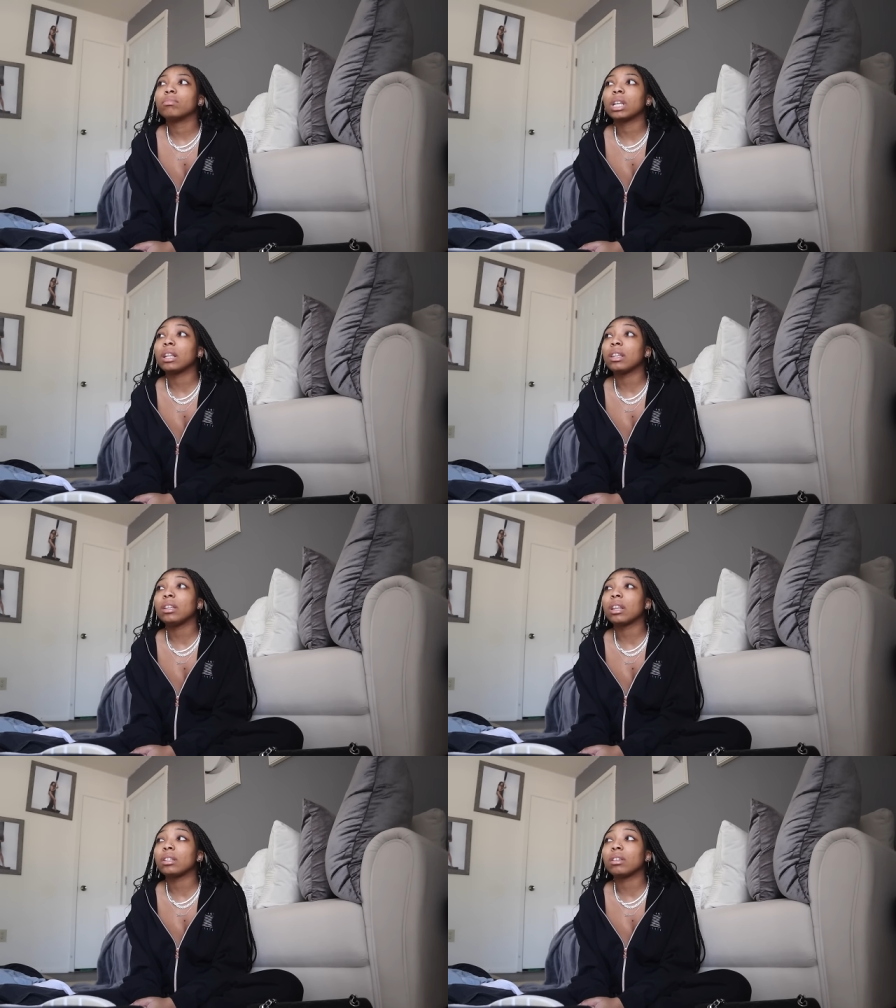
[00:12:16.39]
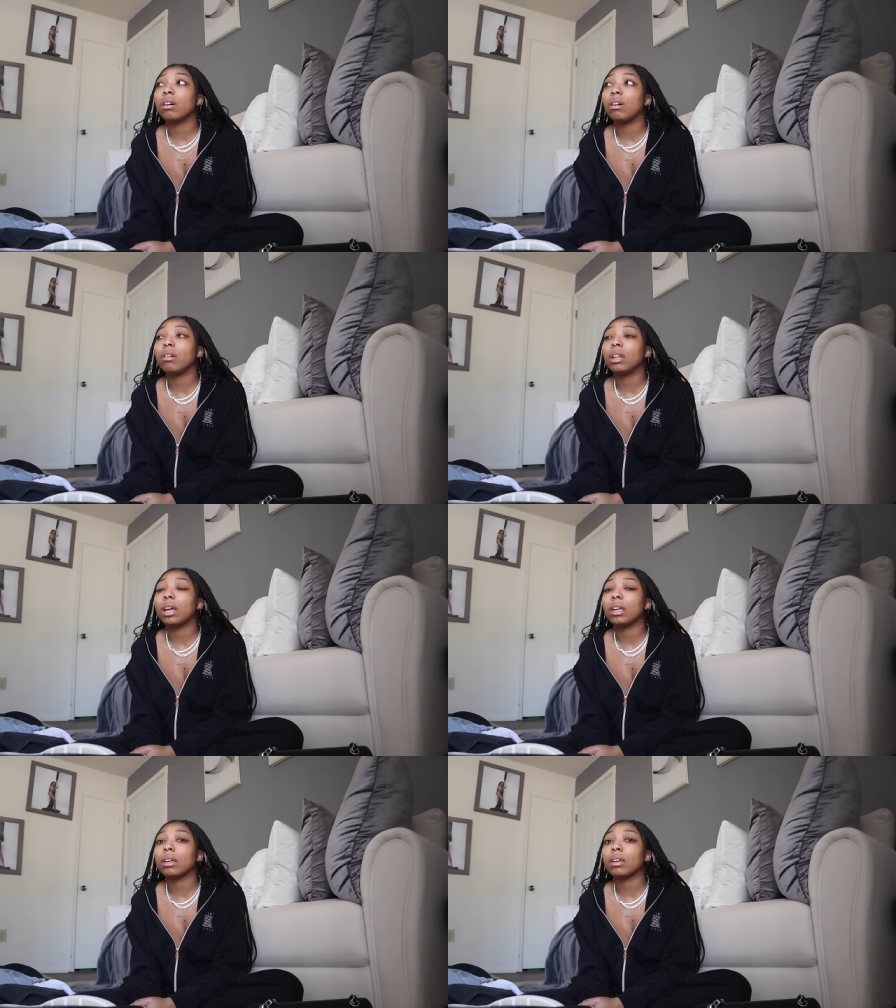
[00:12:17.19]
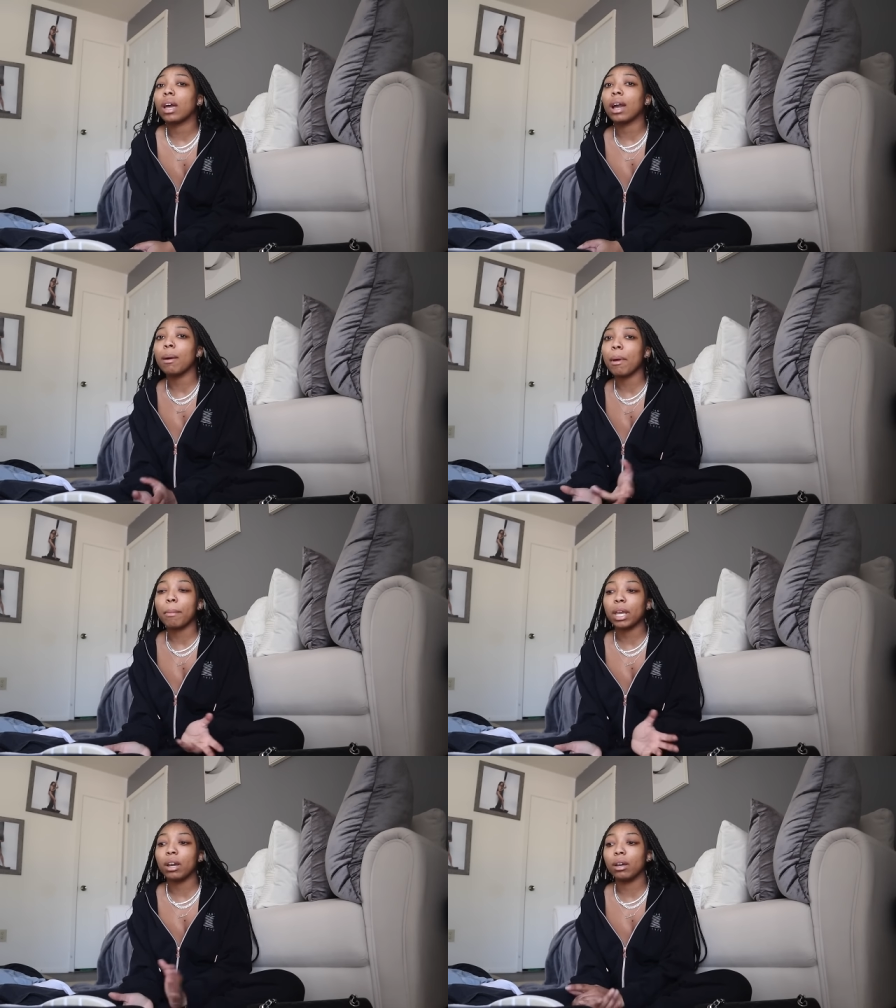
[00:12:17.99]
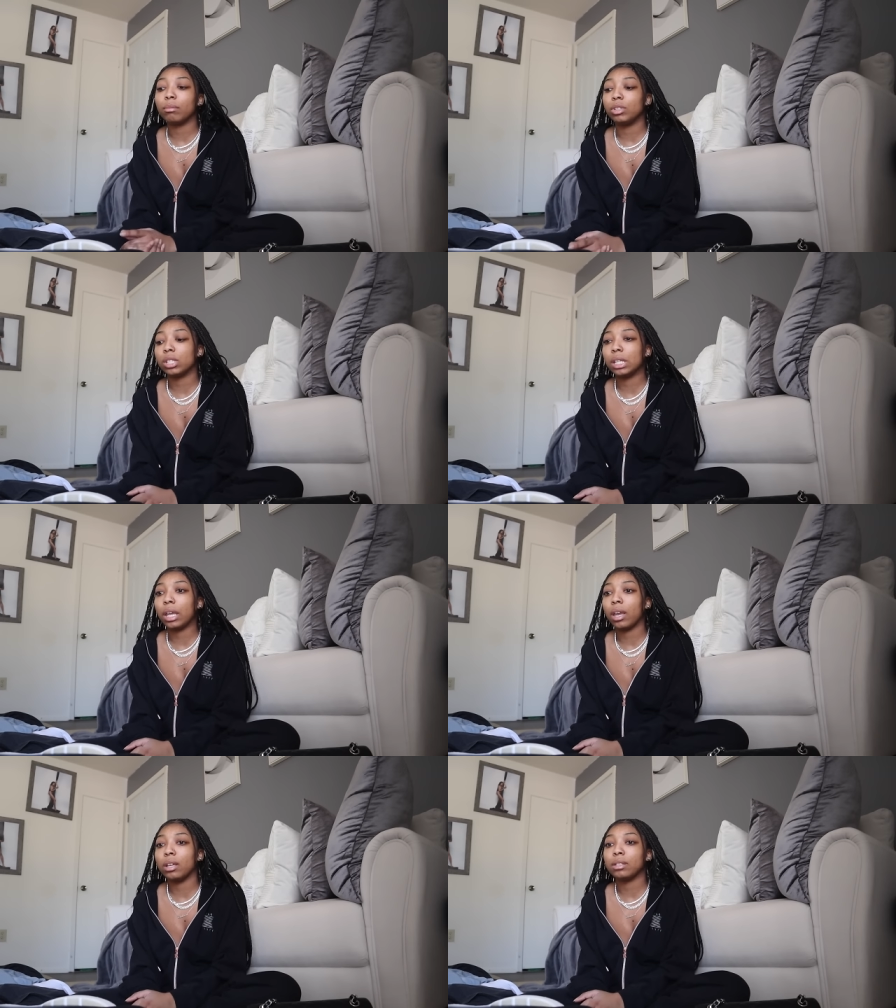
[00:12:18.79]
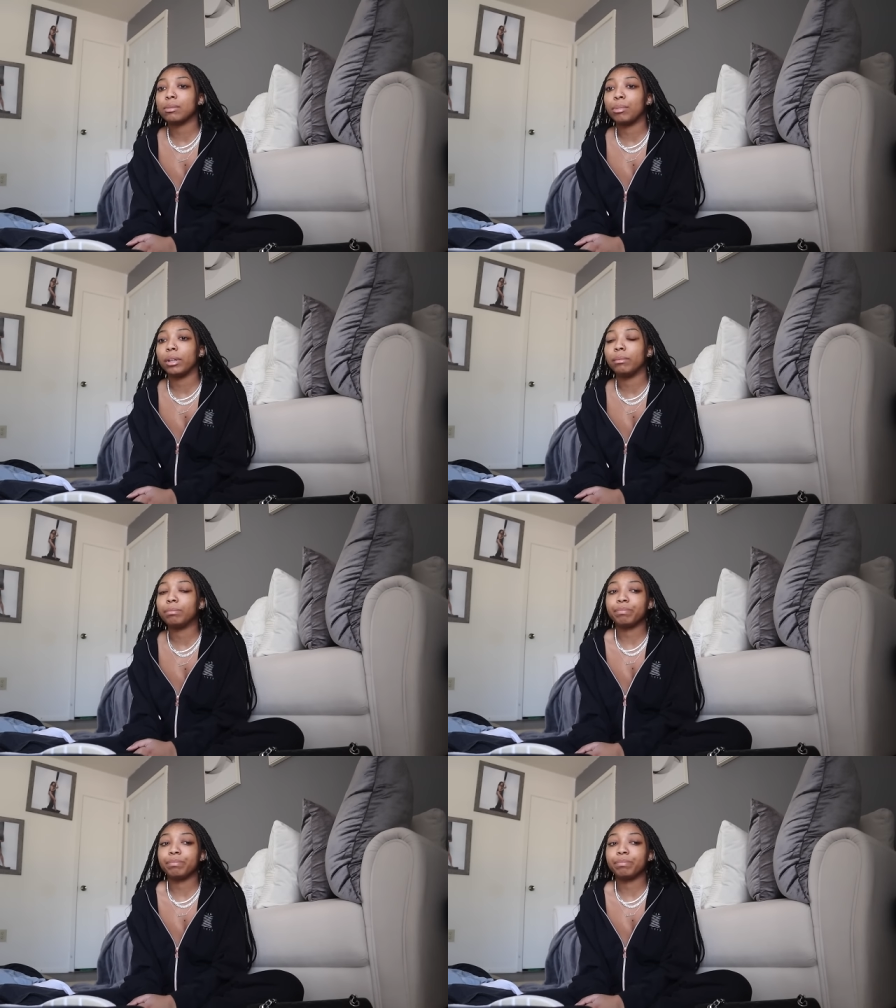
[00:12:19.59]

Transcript: So I think that's all. Like, I got my makeup just in case, but